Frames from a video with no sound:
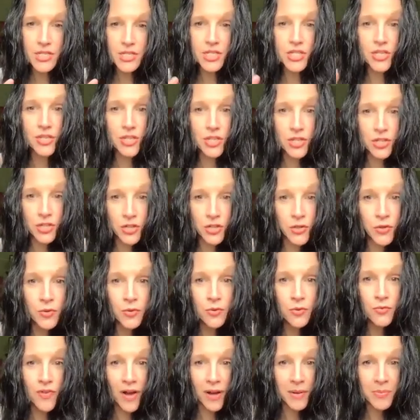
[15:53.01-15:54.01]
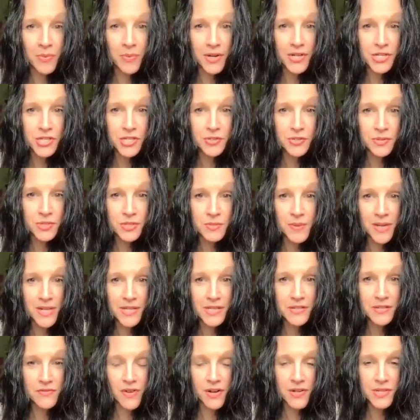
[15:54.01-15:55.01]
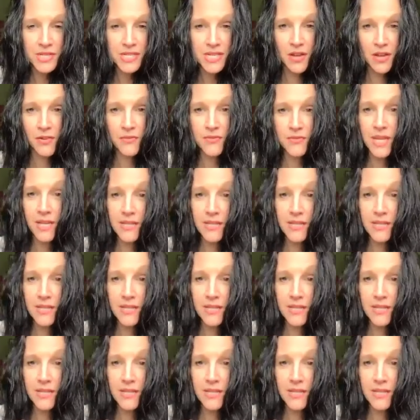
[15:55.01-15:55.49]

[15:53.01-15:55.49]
to the new vibrational space of ourselves